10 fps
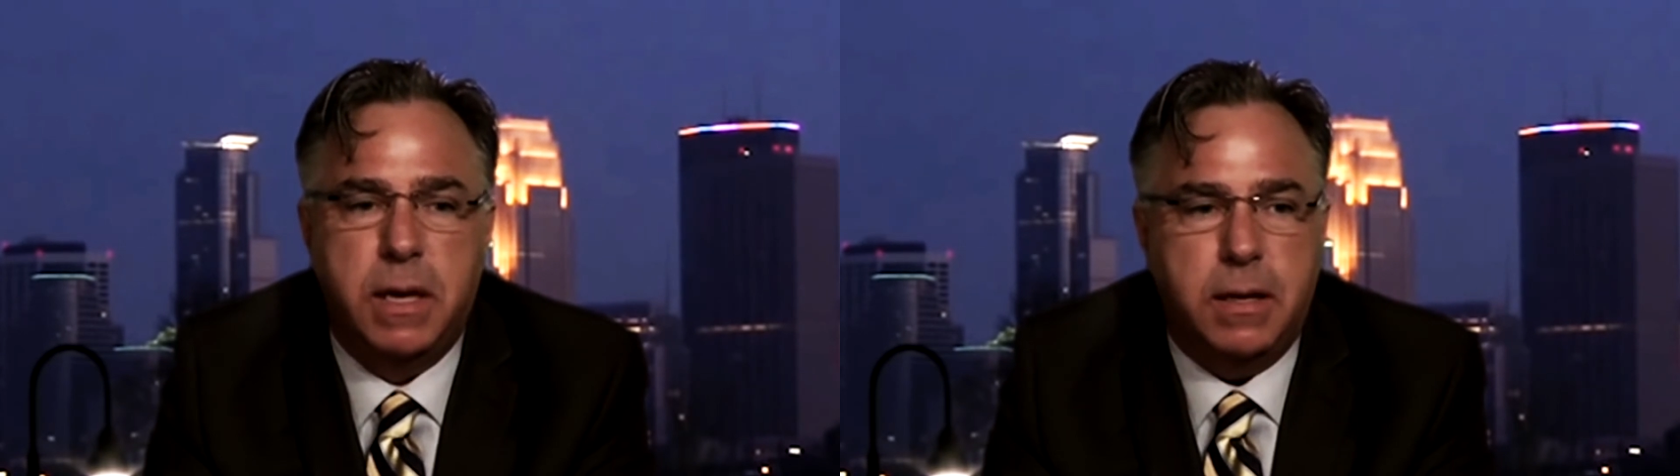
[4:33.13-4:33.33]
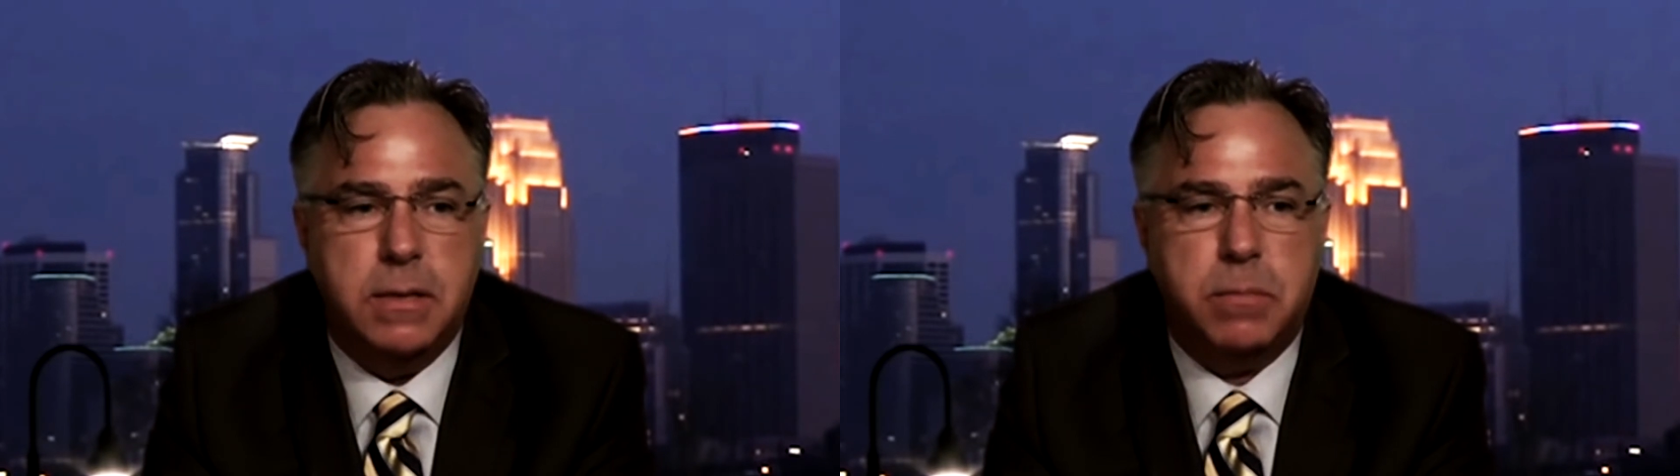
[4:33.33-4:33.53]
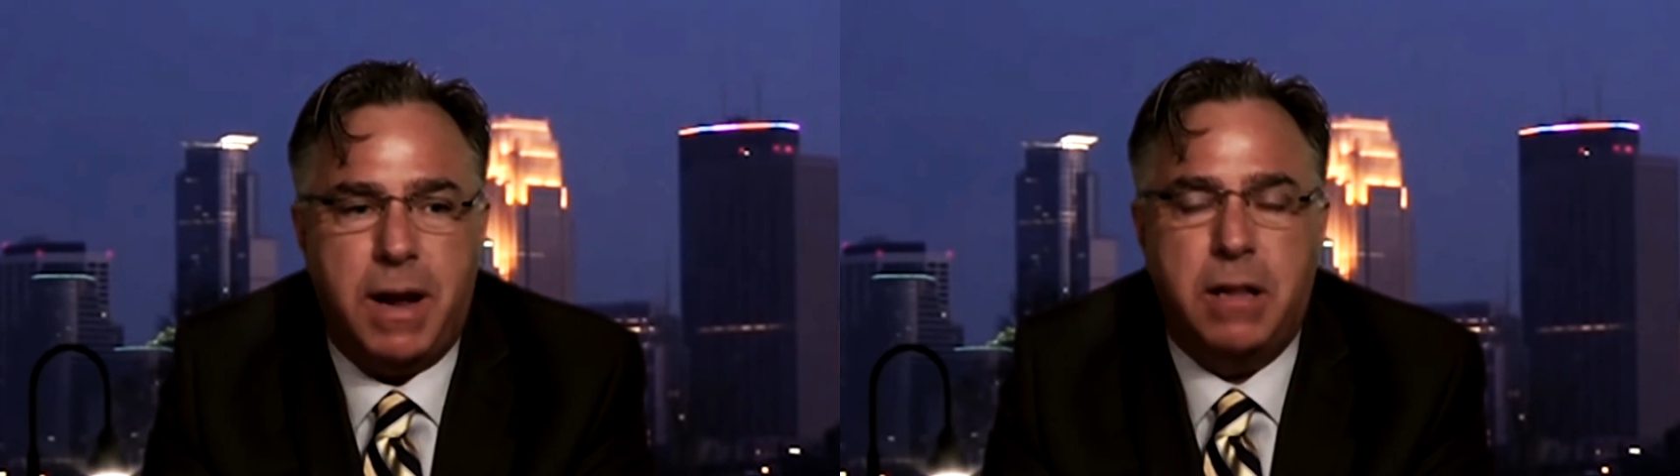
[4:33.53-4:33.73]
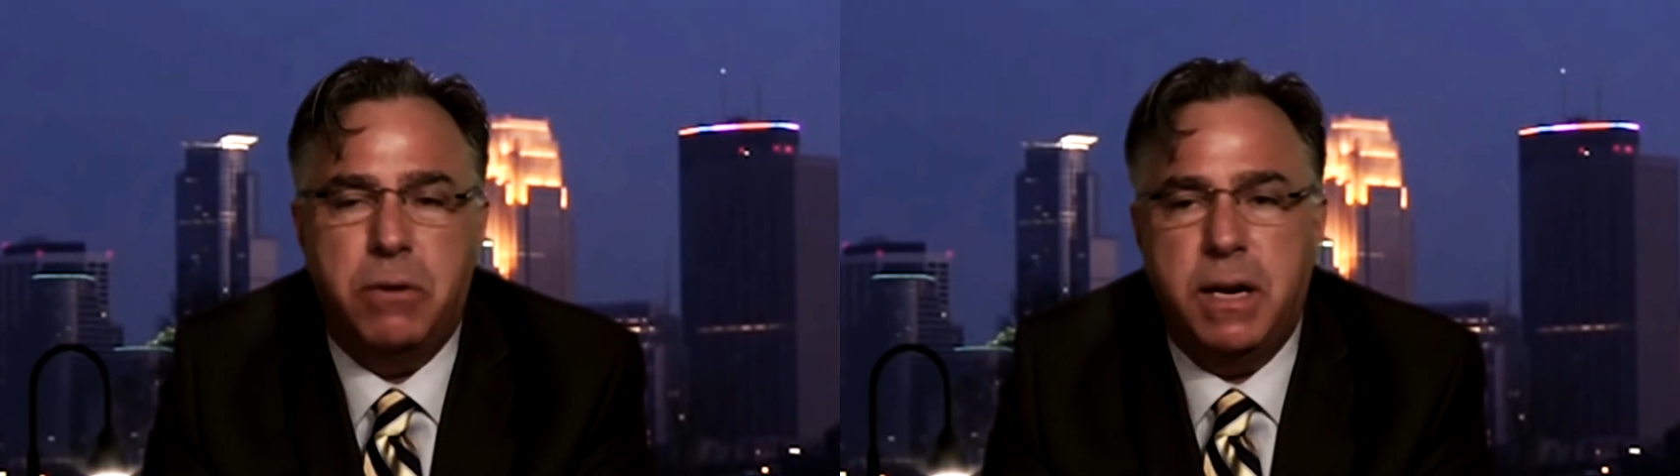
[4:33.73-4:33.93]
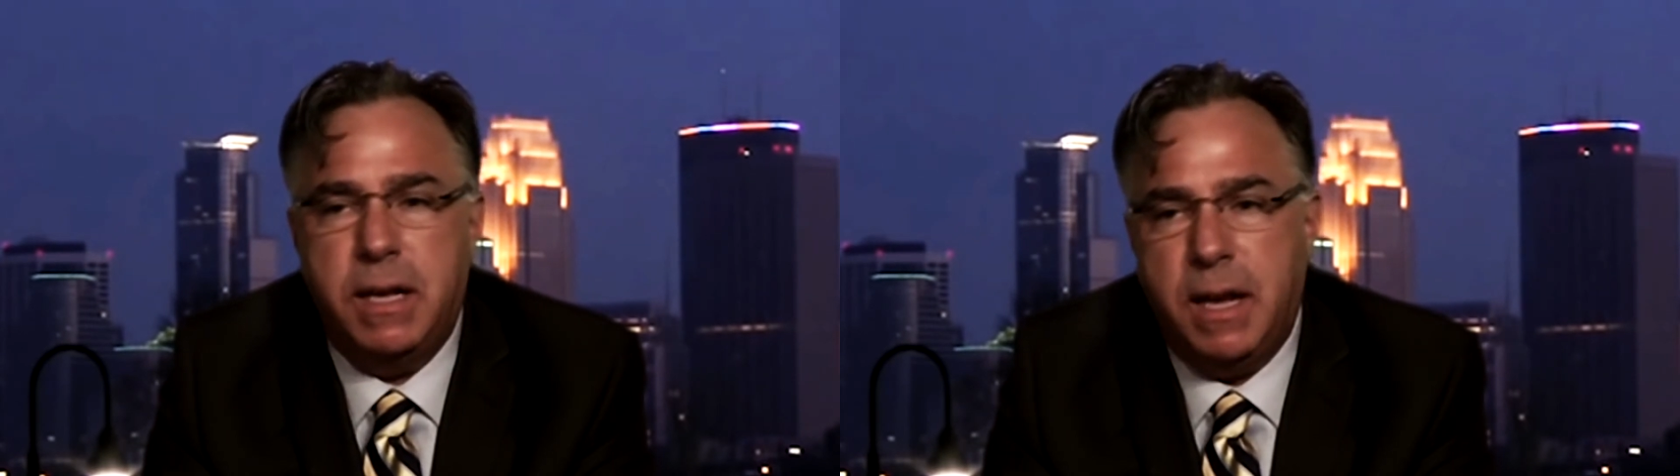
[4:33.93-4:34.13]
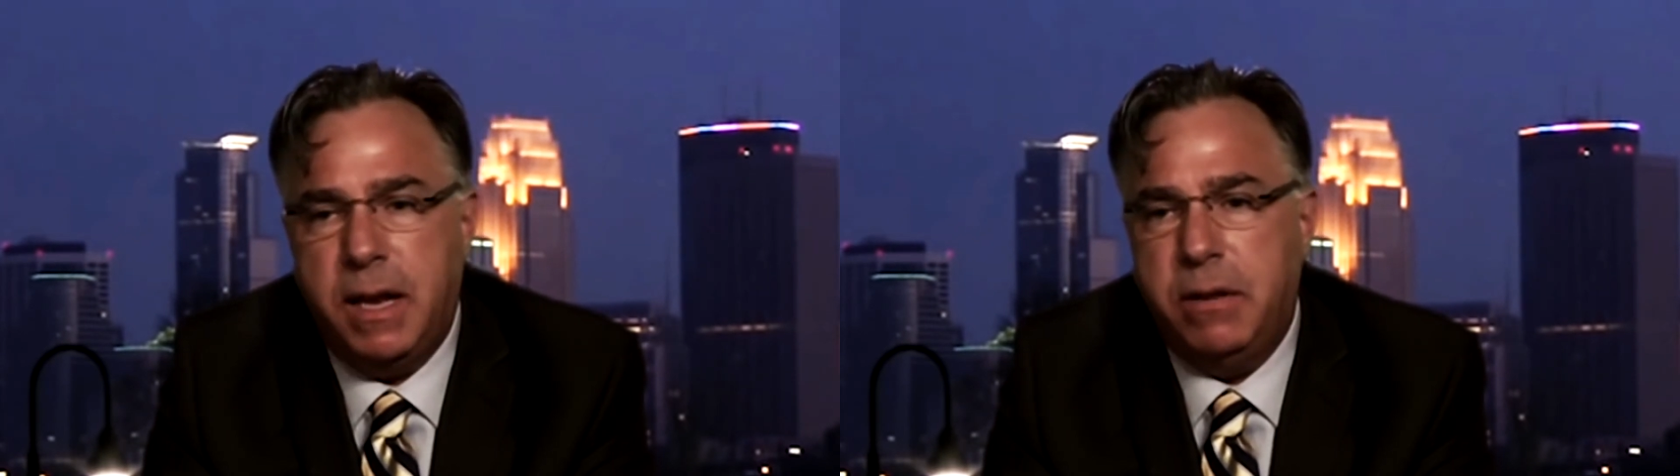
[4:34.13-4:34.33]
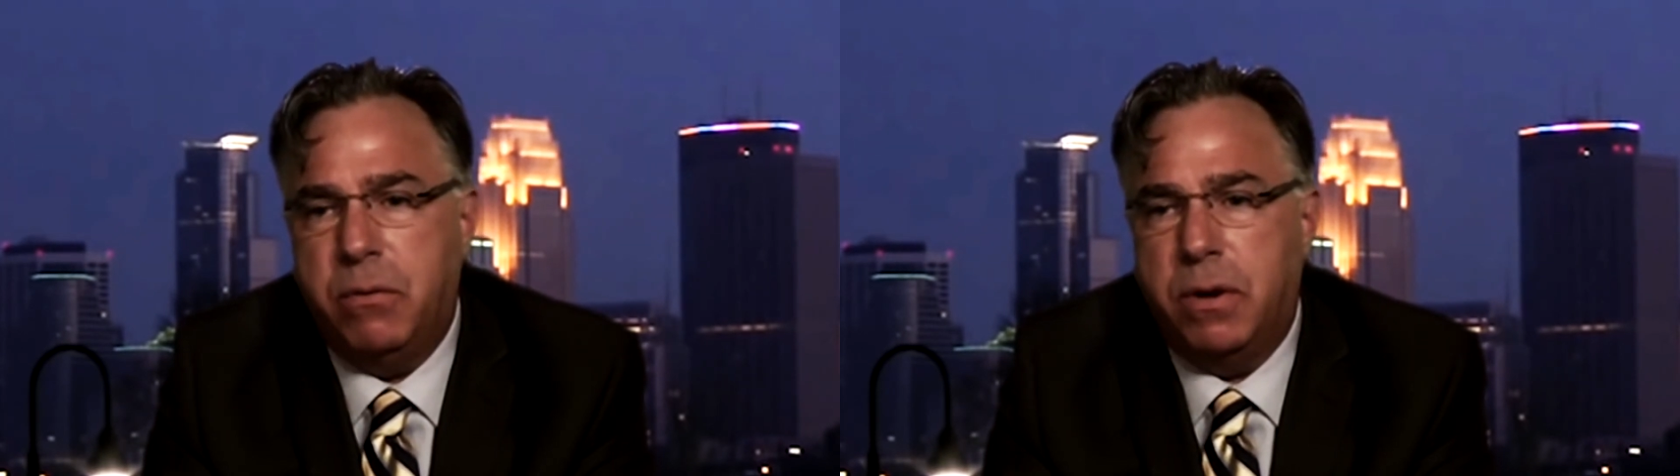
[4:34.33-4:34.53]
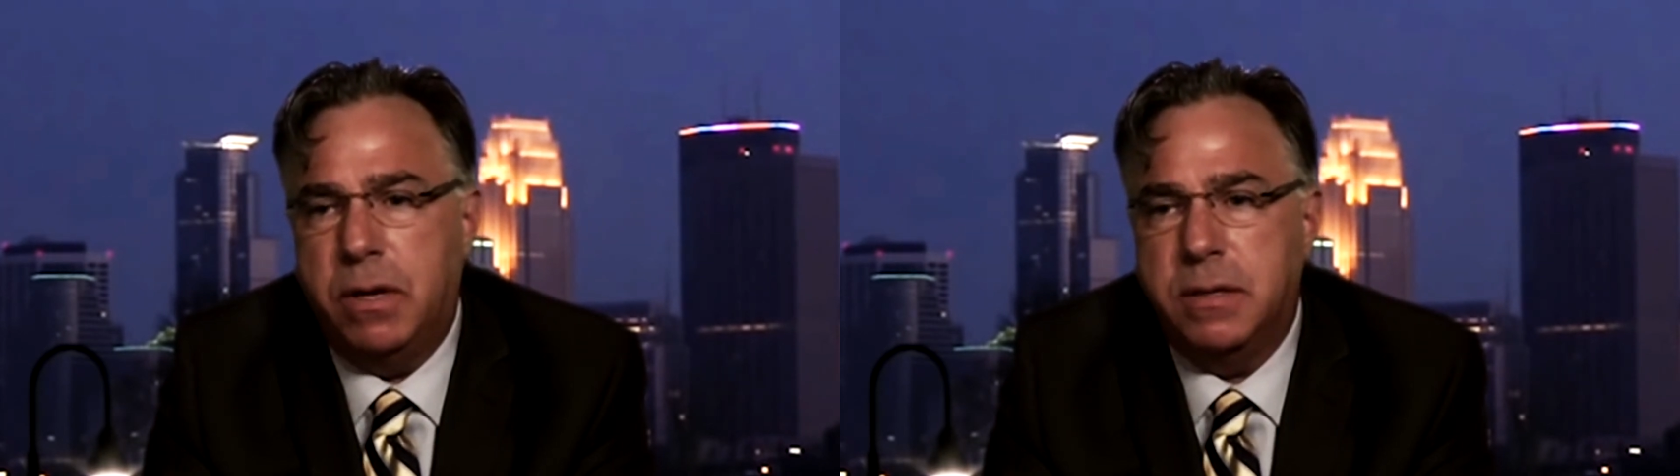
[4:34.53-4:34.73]
is tolerating
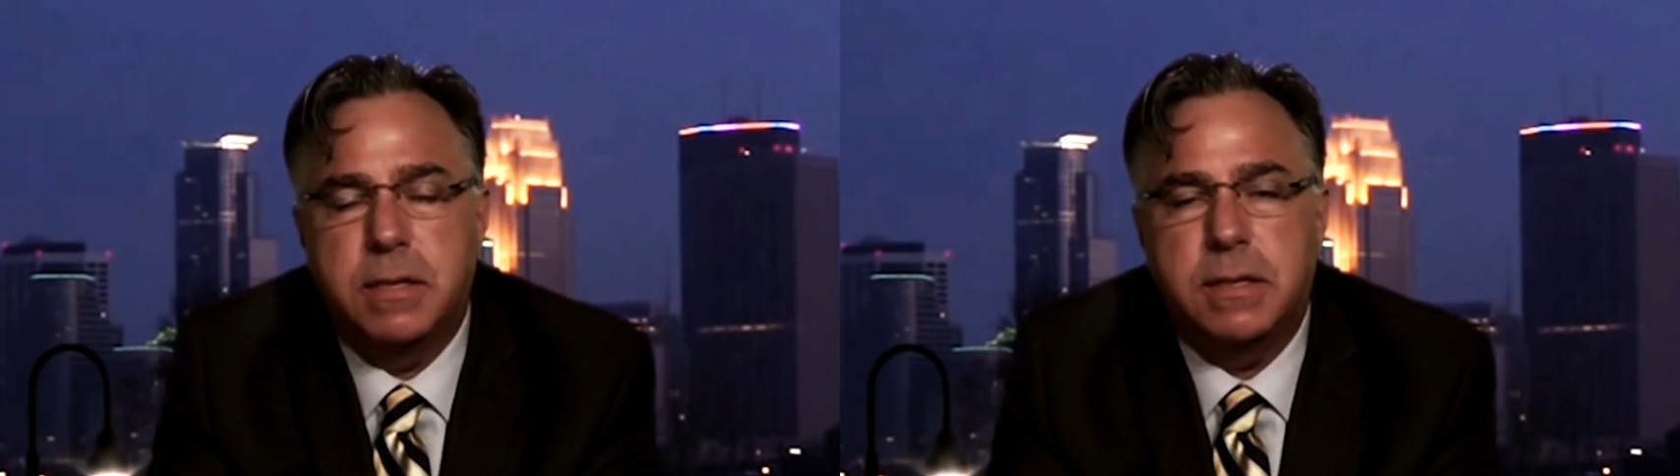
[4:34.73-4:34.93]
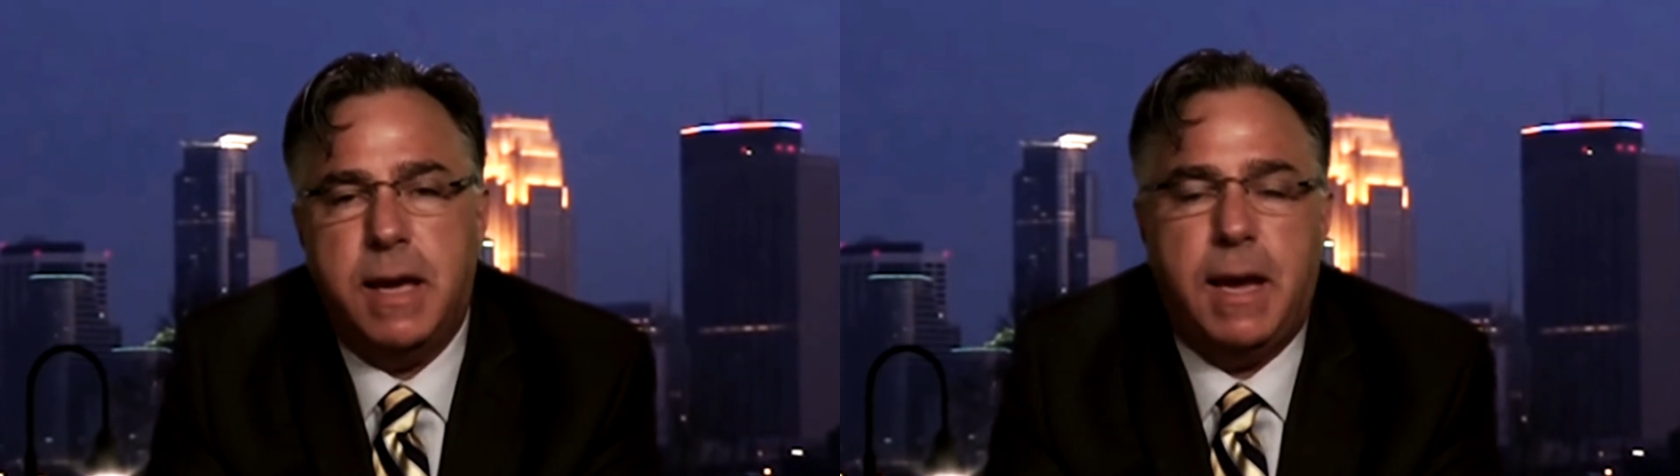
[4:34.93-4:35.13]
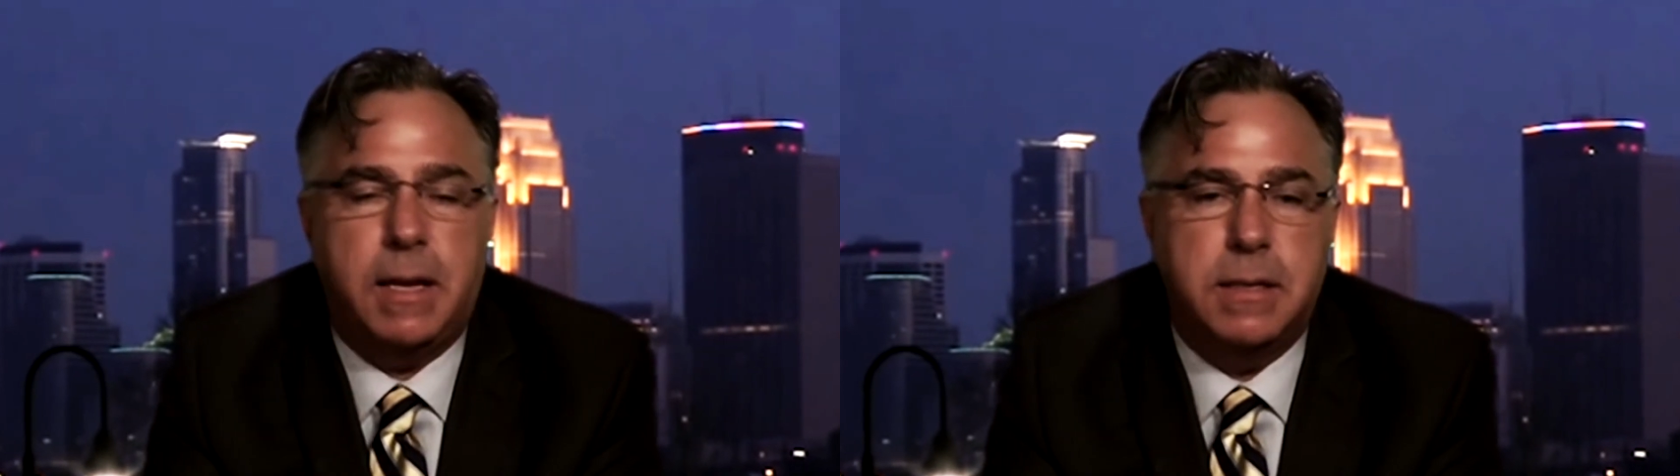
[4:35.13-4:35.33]
anyone that's attacking